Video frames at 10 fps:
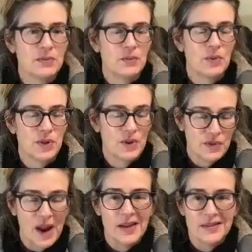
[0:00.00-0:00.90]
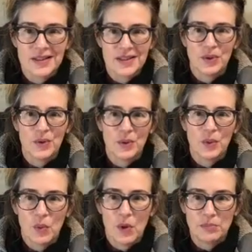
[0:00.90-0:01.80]
with your friends
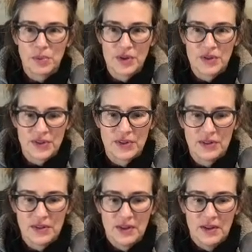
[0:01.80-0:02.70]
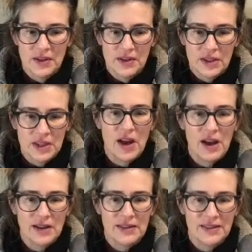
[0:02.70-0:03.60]
who one person
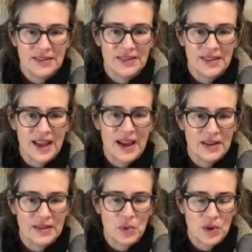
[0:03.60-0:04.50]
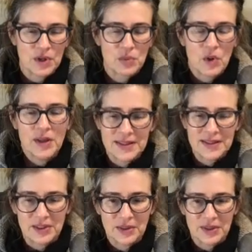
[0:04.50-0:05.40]
thought that word was
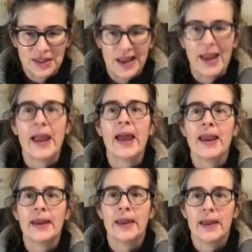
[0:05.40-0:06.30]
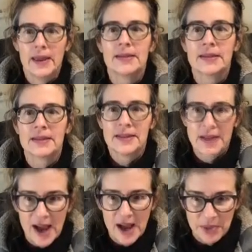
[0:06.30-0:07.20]
included and it's
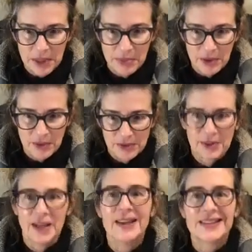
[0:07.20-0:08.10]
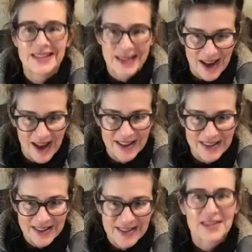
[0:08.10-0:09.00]
not people. It's not.
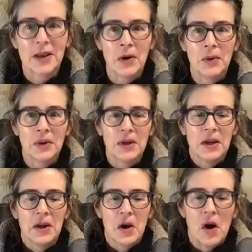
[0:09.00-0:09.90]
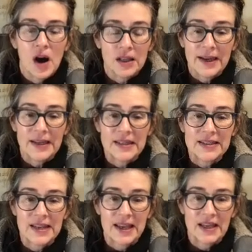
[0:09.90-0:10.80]
So all I can
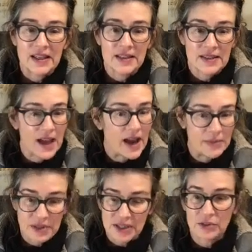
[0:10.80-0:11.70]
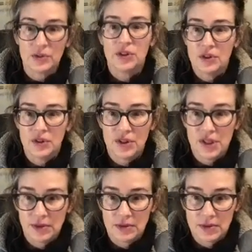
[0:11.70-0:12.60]
say is absolutely do your
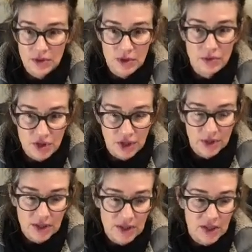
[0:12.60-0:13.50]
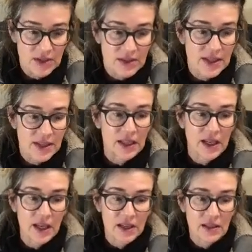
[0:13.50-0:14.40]
dil- due diligence
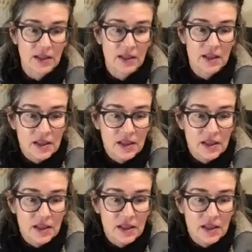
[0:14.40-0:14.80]
and